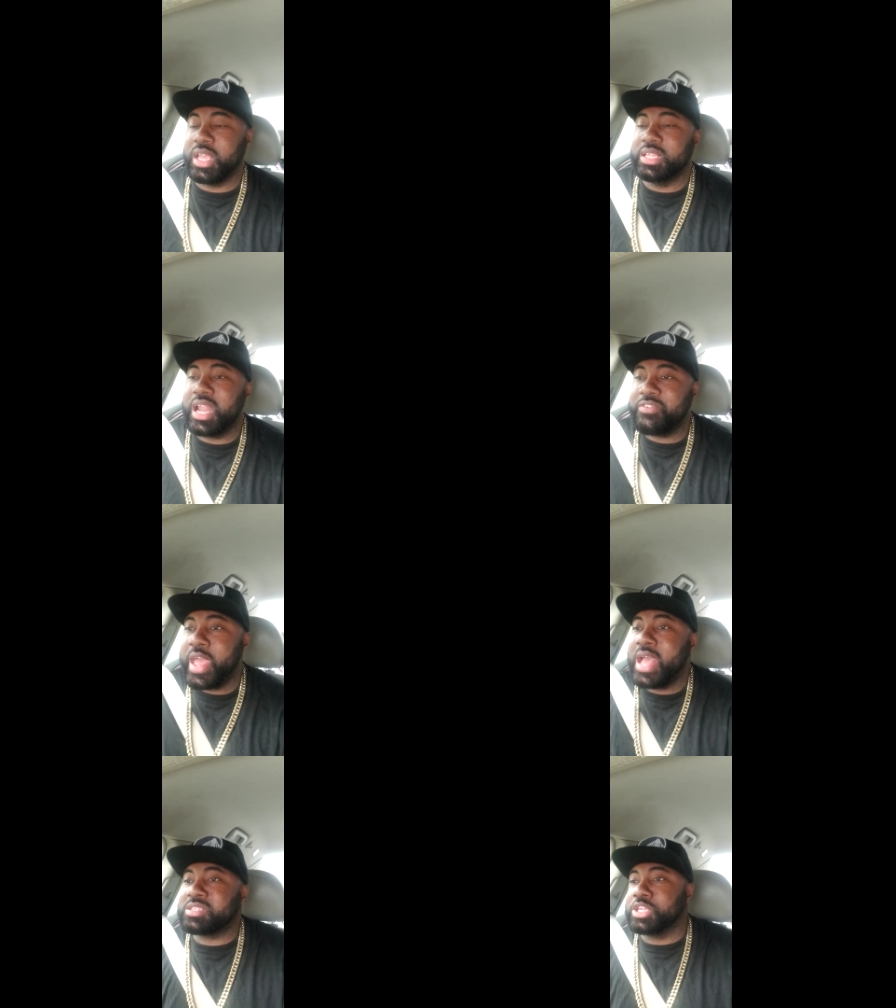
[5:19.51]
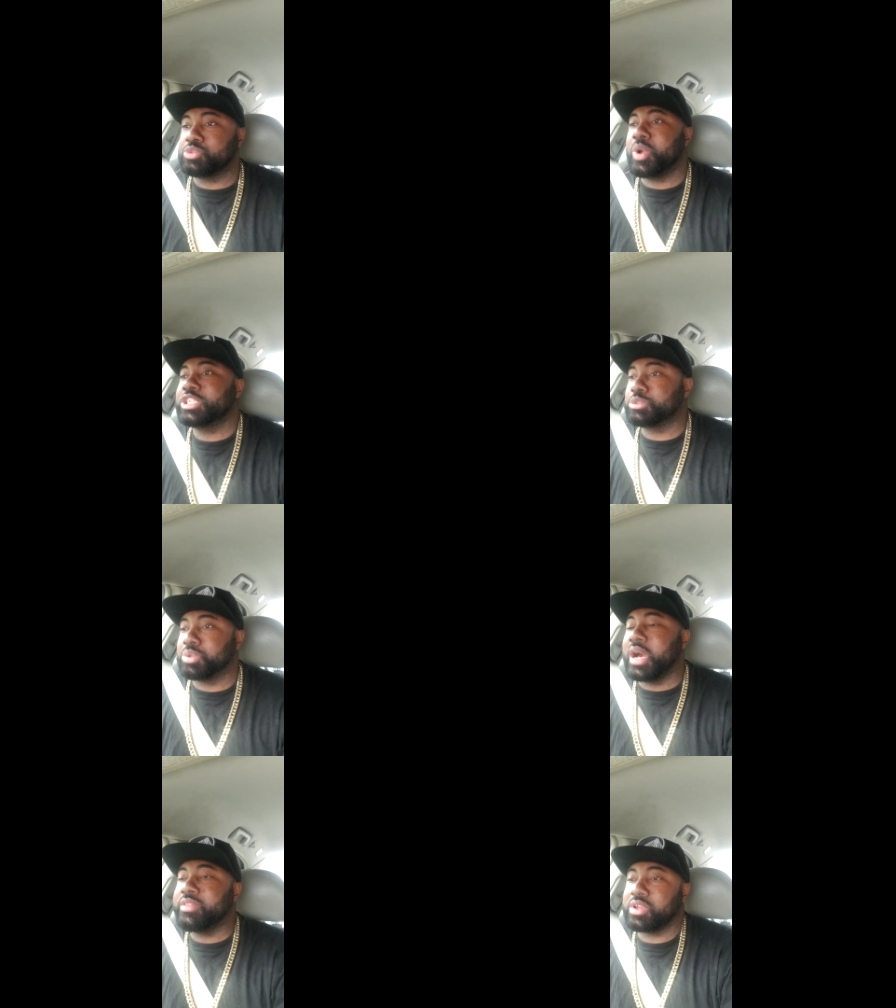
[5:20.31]
And then I've had situations
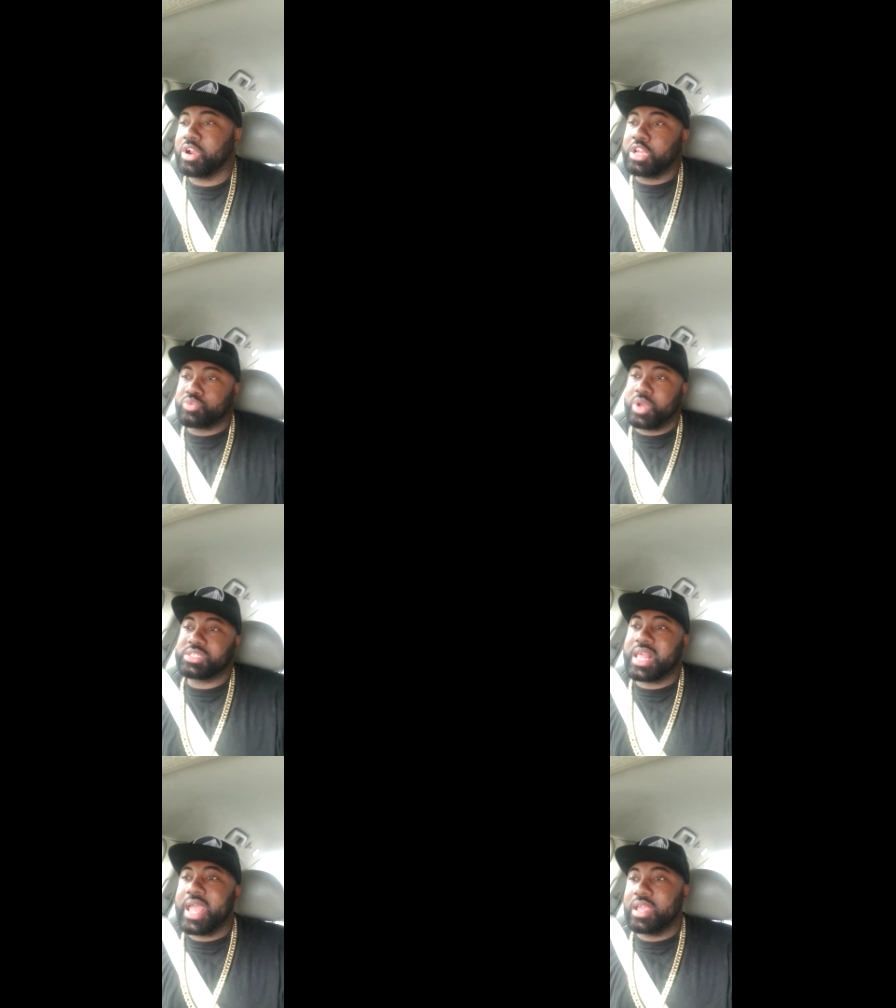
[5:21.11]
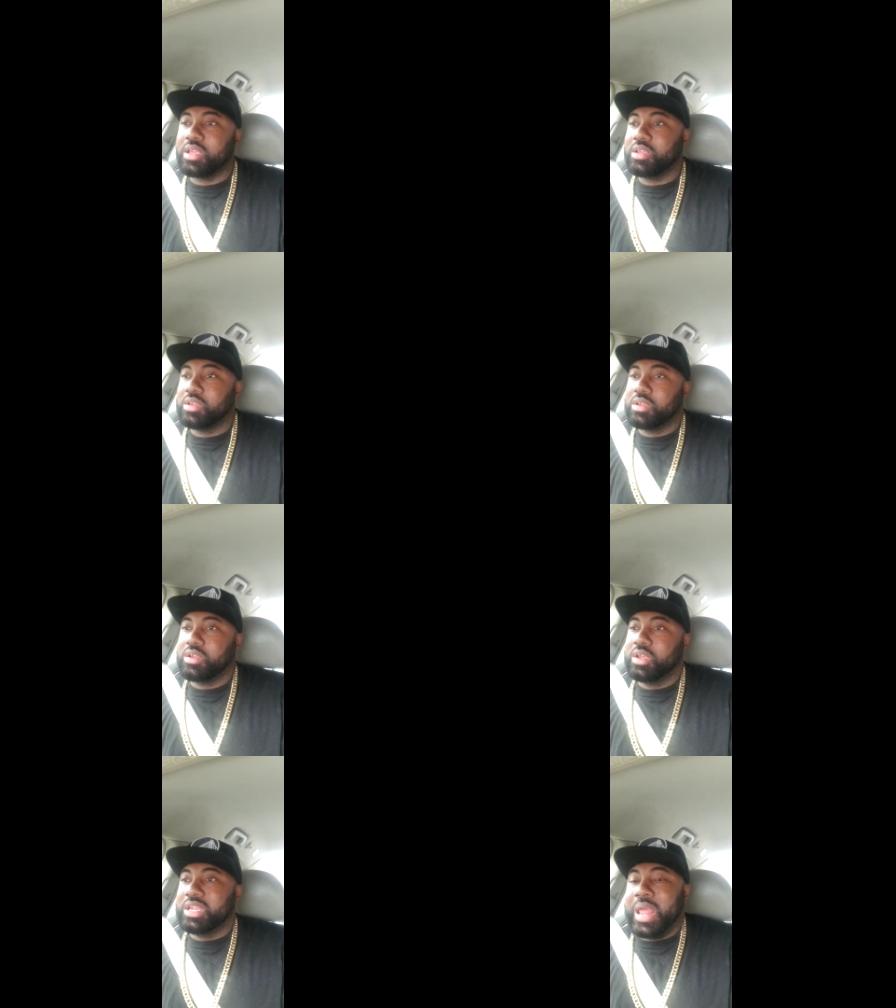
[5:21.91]
with other girls where it's like,
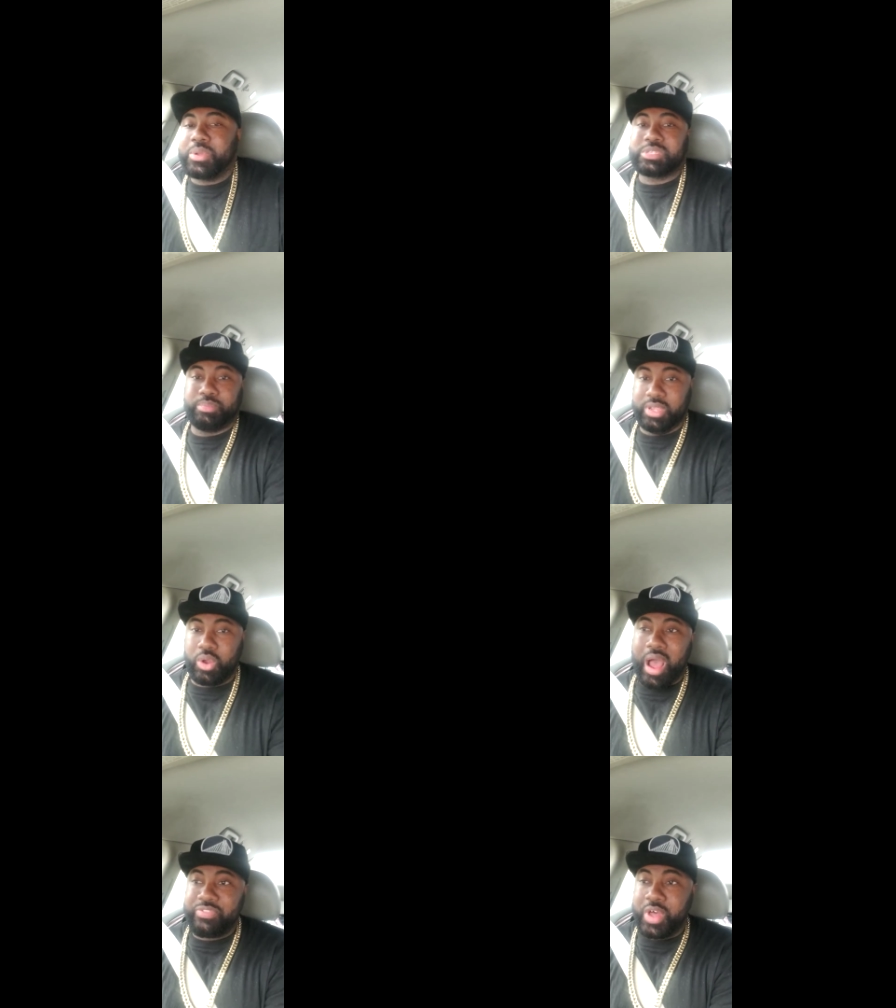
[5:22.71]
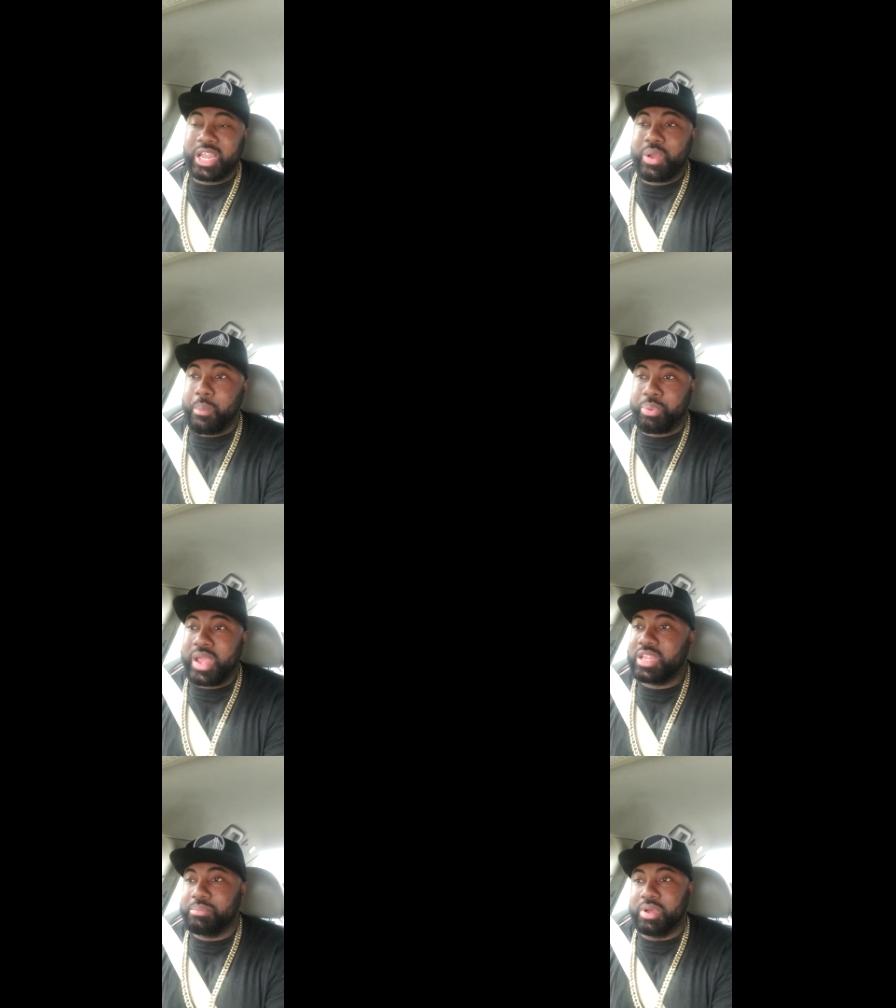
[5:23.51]
they was, you know, I thought they were
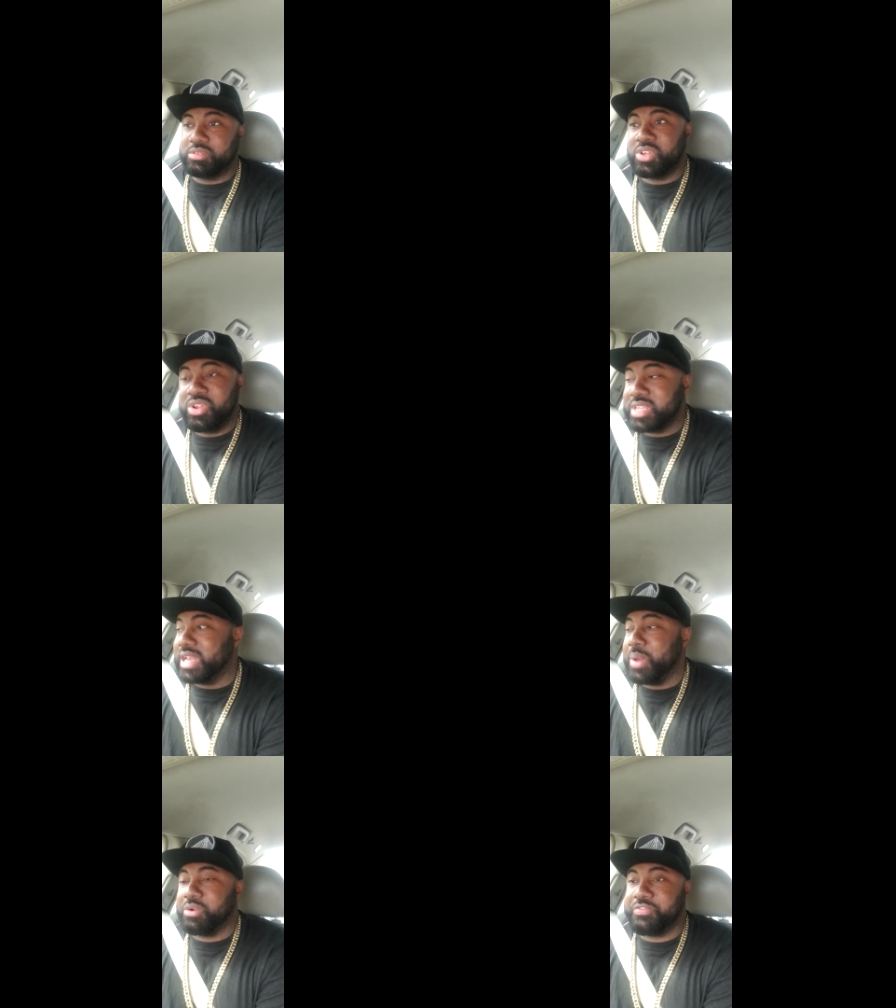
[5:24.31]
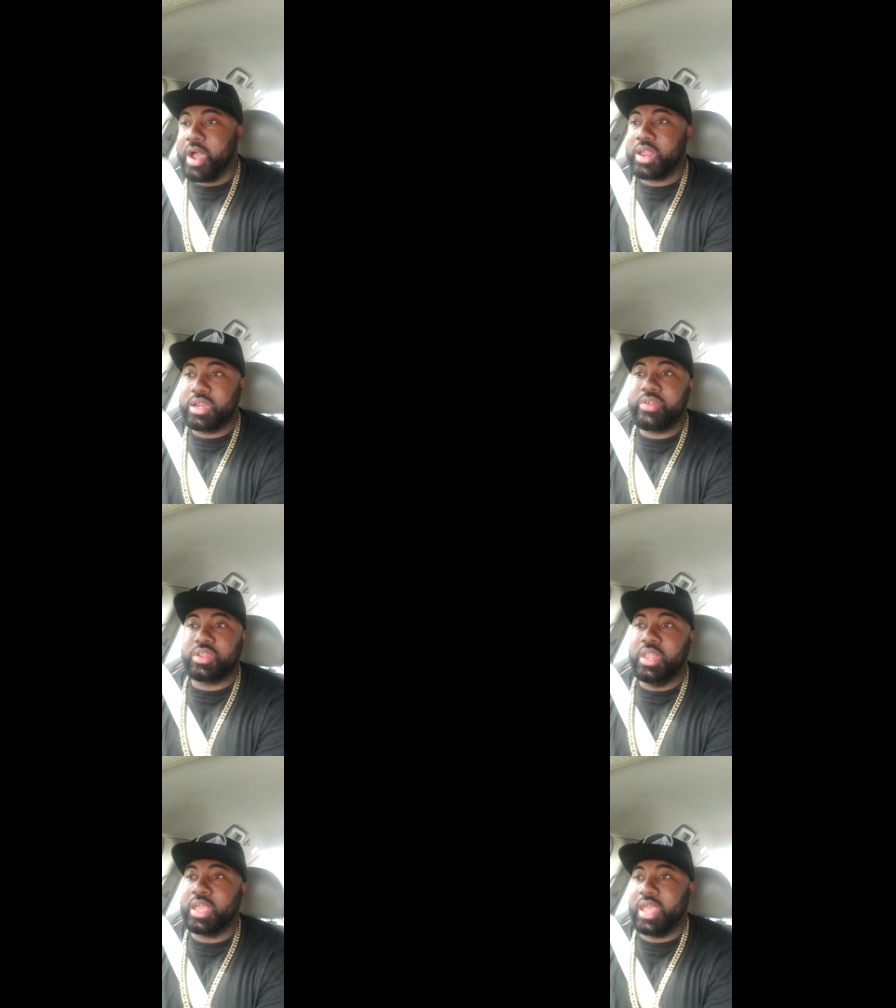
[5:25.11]
pregnant, but turns out they were fucking another
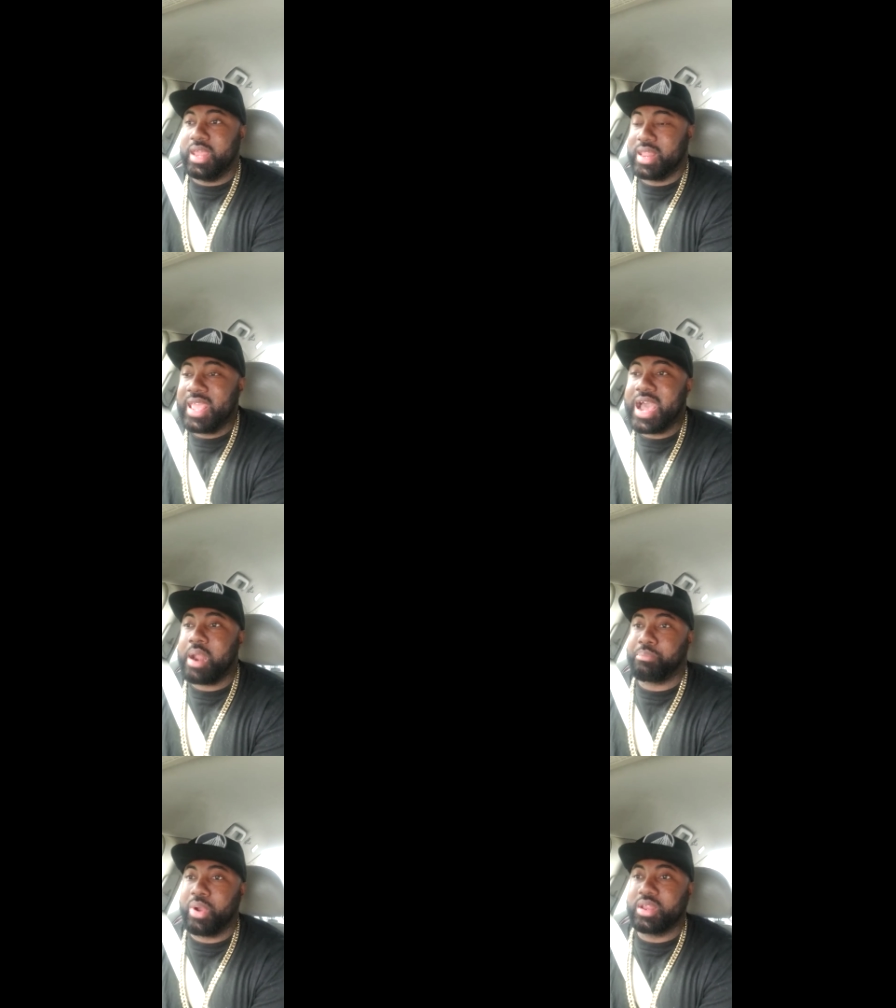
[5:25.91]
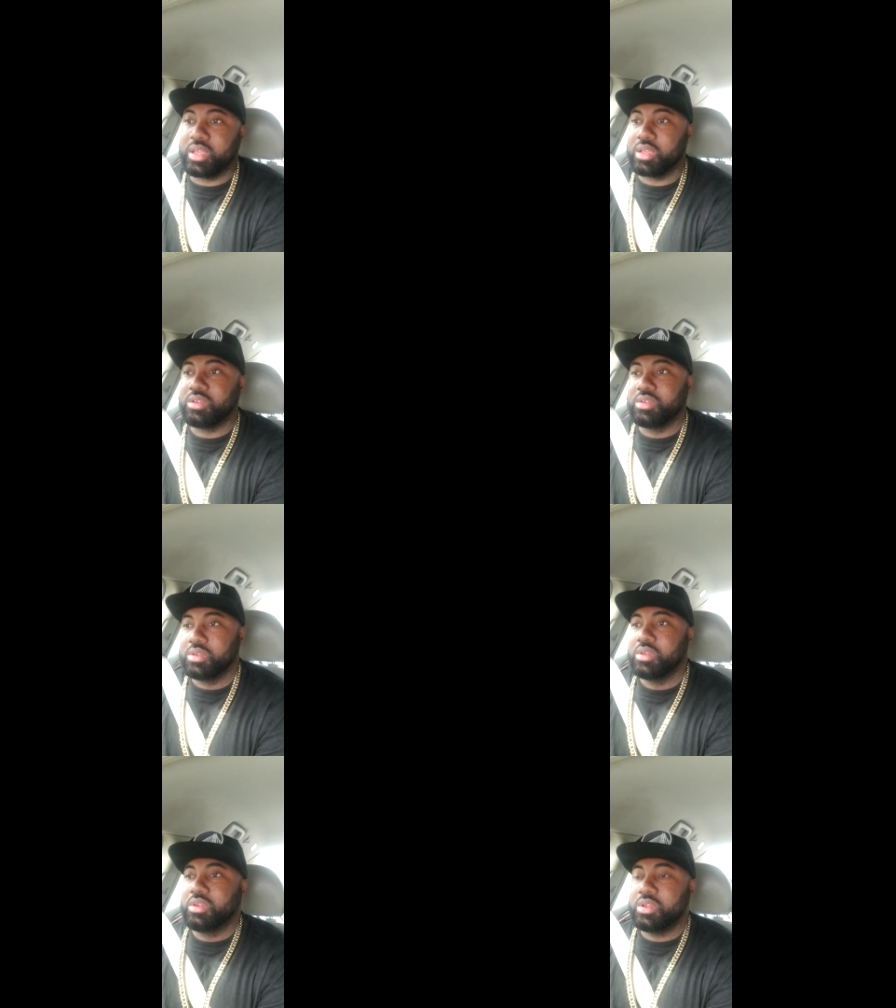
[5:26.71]
nigga and they got them pregnant.
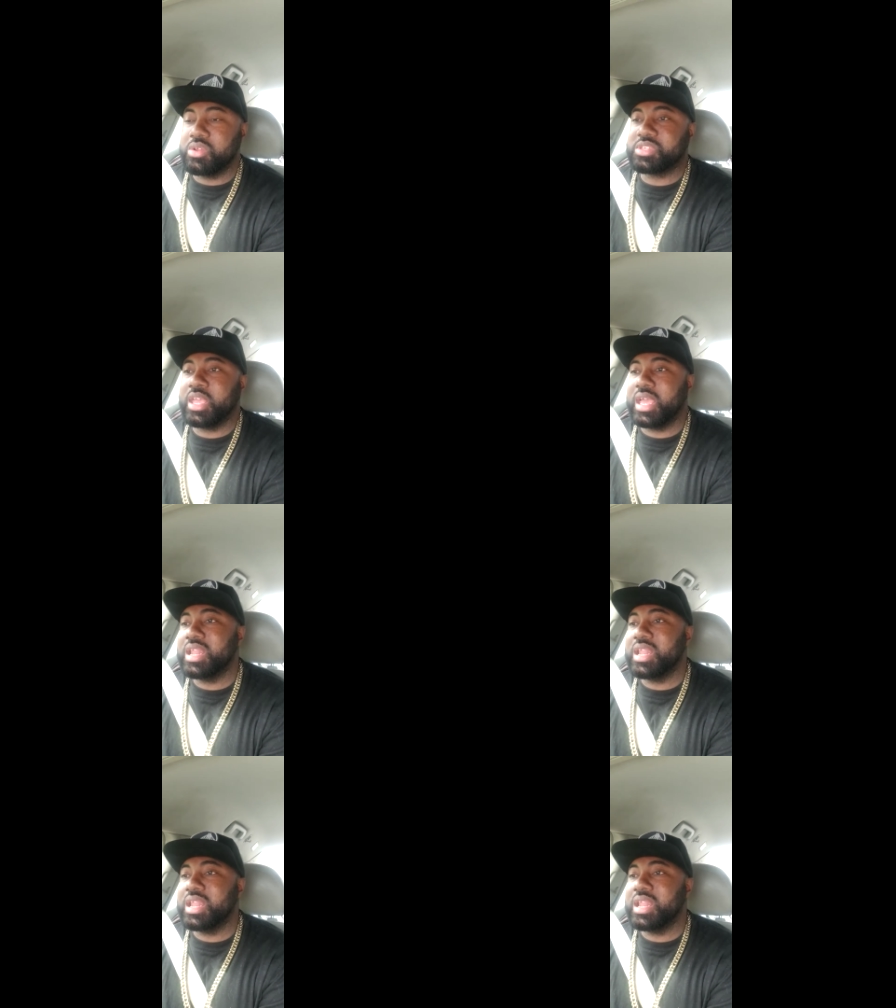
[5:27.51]
You know what I'm saying?